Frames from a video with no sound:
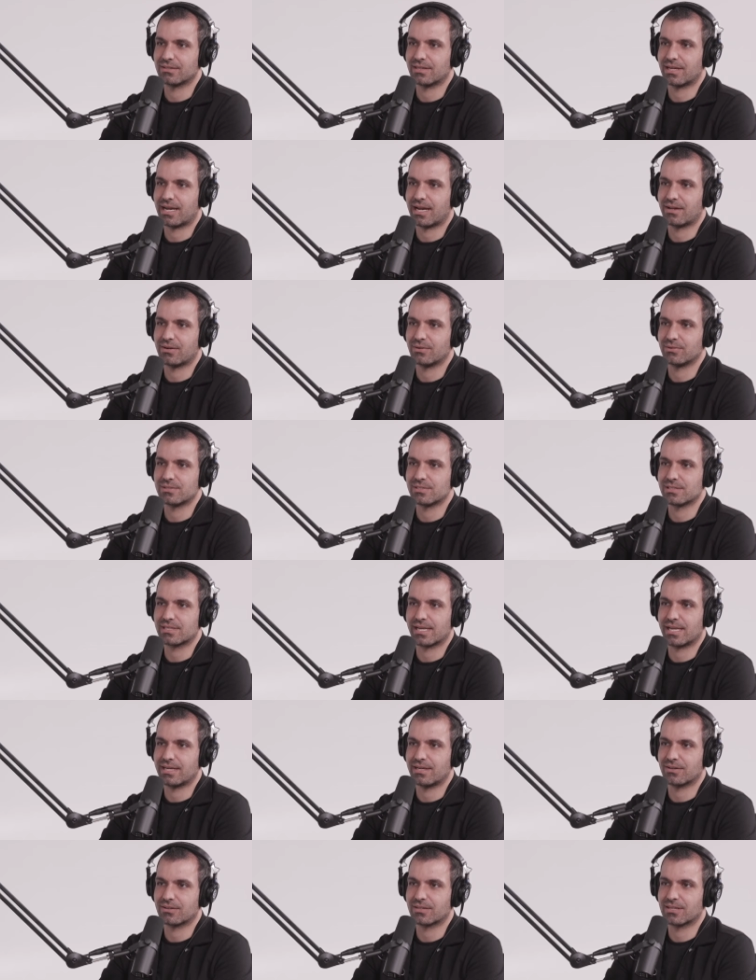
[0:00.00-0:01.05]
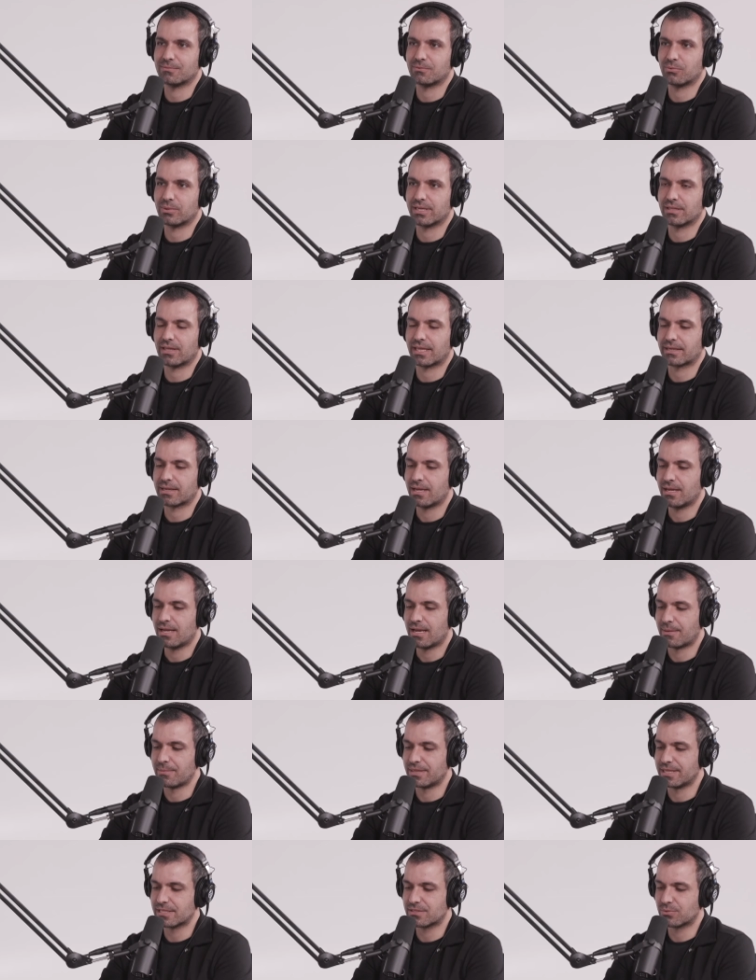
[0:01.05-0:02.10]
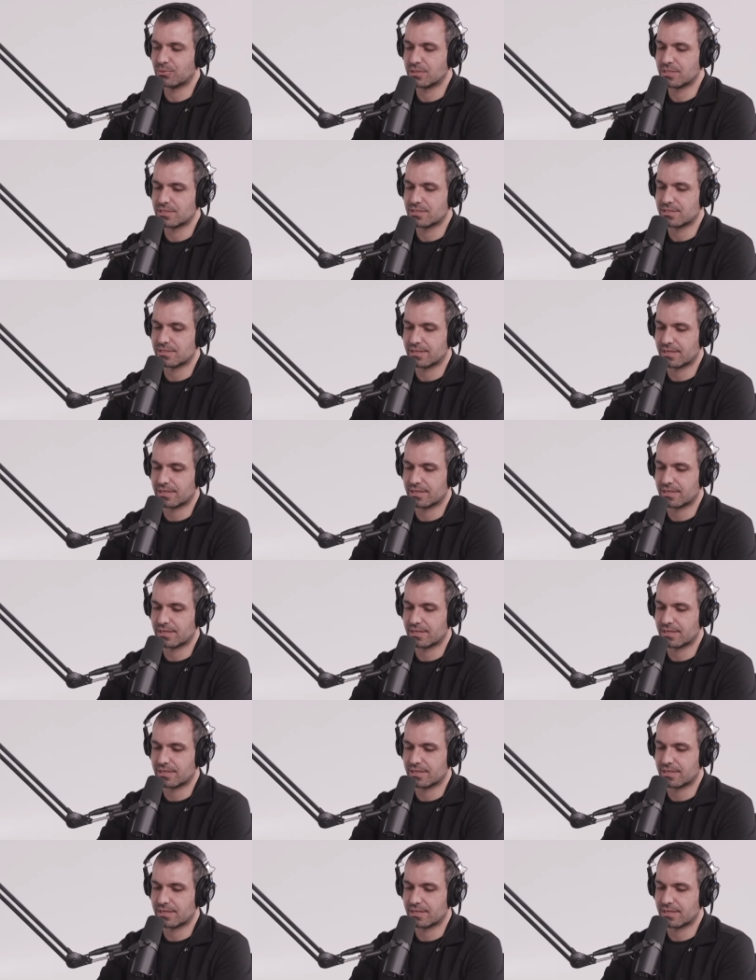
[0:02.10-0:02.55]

how does Kattar come away? Like, I mean, this was,